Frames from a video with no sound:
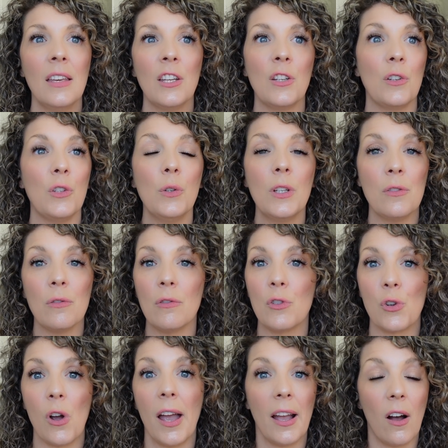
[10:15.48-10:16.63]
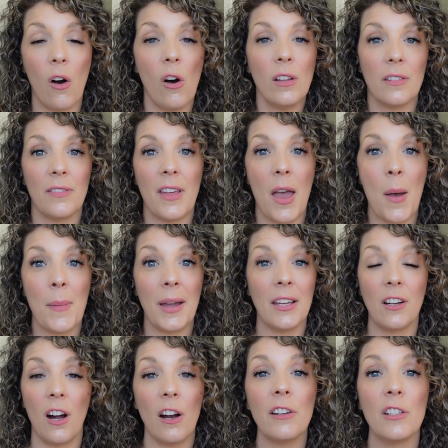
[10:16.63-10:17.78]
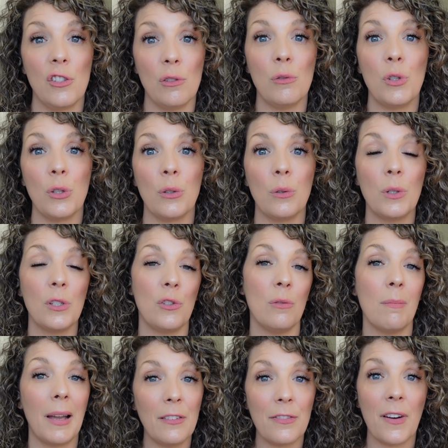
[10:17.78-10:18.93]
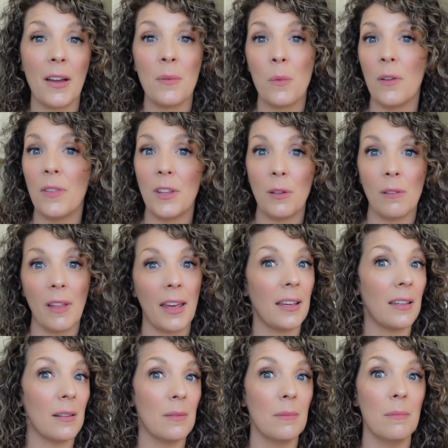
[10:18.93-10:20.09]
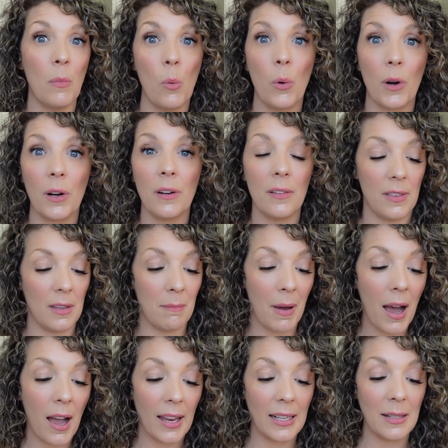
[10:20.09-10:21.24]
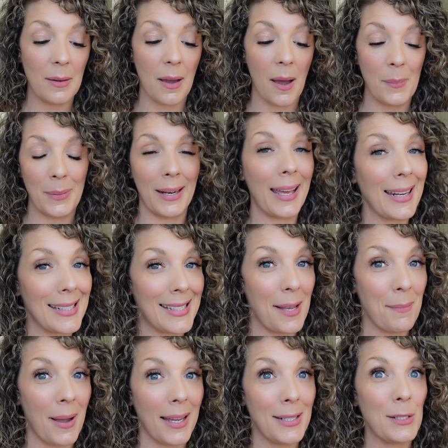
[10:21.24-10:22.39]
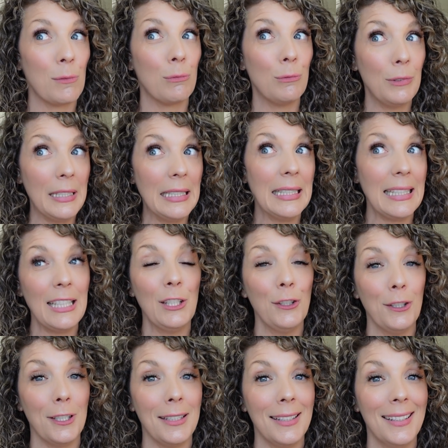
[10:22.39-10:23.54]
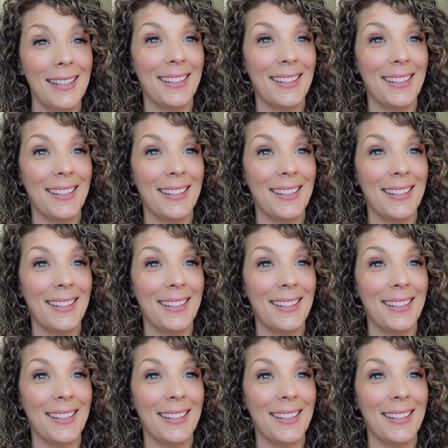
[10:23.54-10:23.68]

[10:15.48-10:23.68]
you can try all of them. I encourage you to, because you might find one that you like more than mine, but I gotta say mine is really good.